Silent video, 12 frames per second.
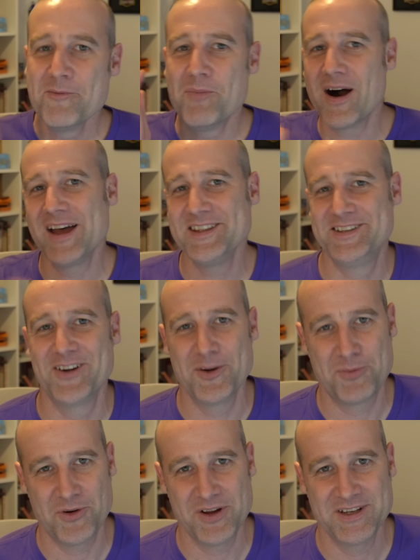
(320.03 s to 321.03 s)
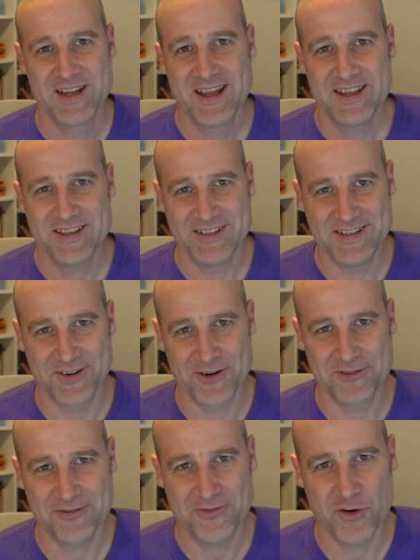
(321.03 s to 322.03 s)
by
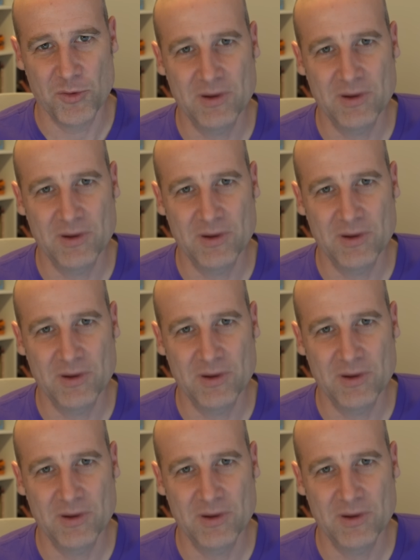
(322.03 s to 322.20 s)
0.04.